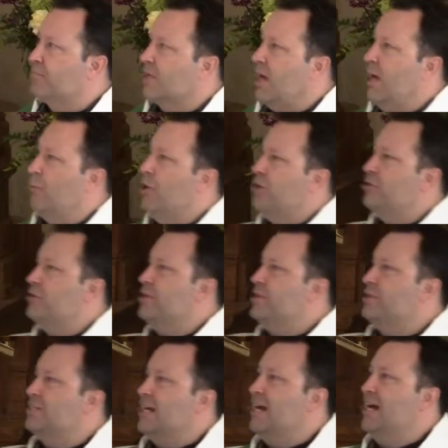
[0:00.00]
I wonder in
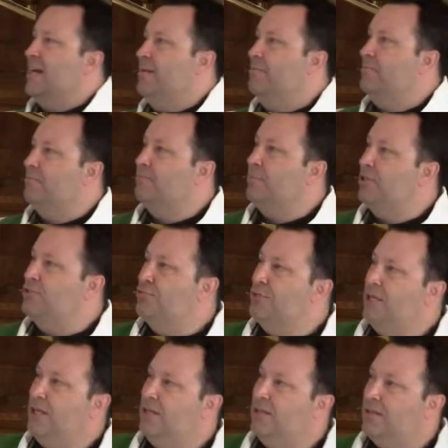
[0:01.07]
the time
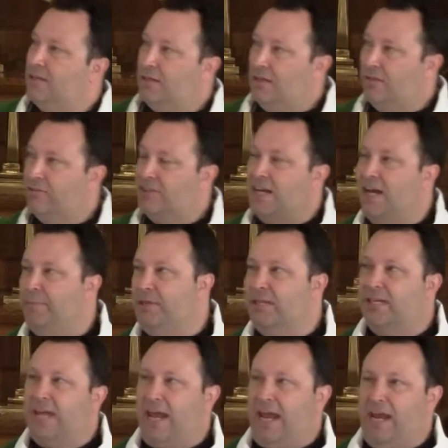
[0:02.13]
between his time in the
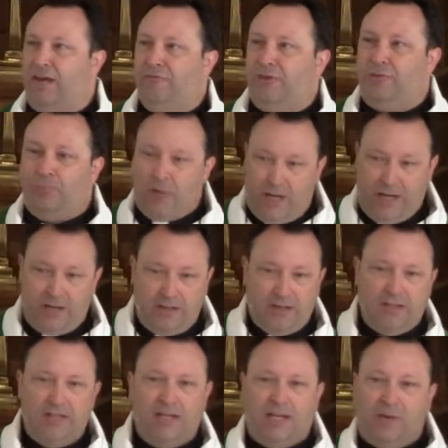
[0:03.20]
cave and when
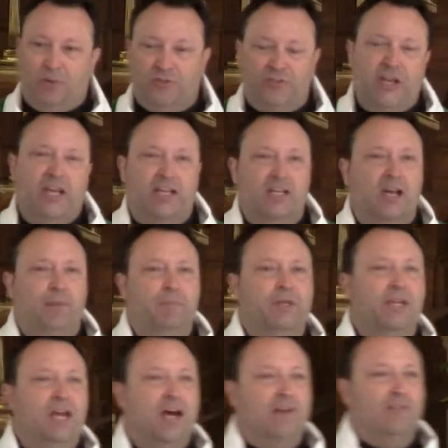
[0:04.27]
he was taken up
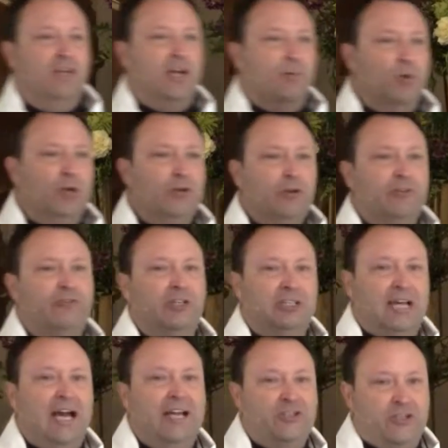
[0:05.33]
into heaven, I wonder if
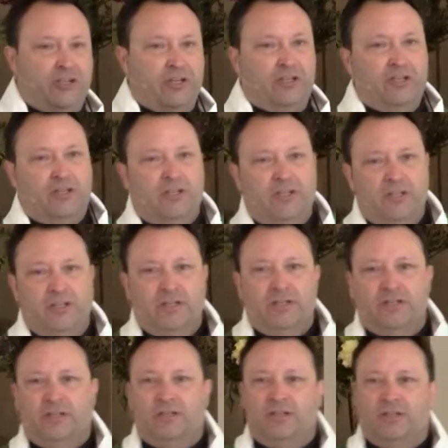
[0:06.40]
Elijah
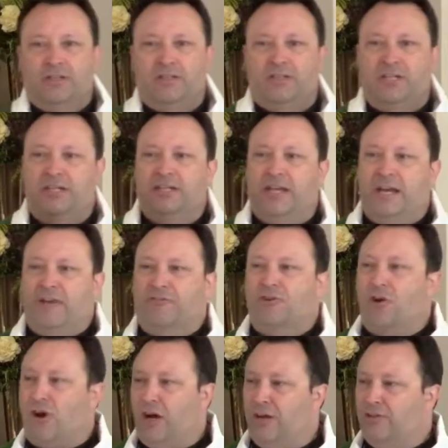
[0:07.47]
didn't have
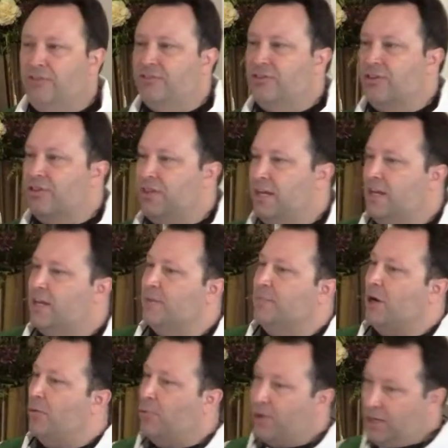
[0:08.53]
cause to think
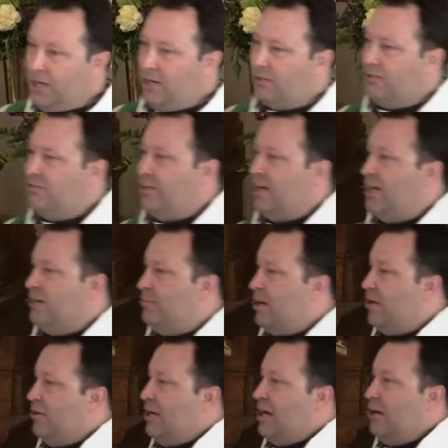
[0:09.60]
about what he had said,
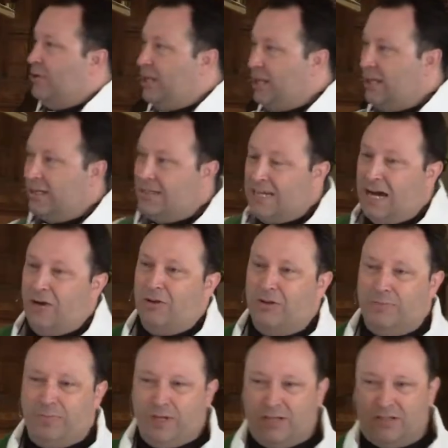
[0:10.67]
about how he had doubted
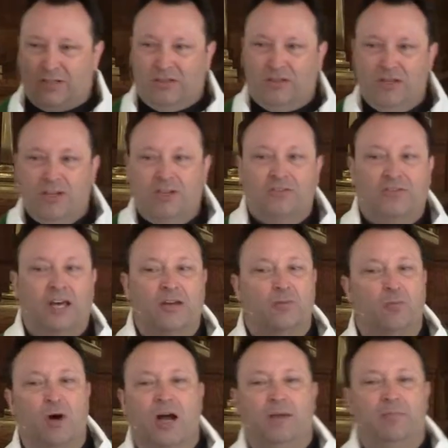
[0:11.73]
a bit and said,
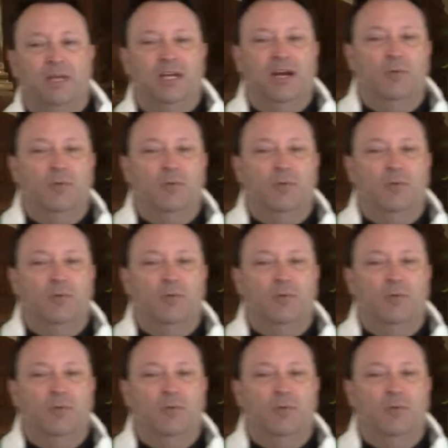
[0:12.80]
"Why me?"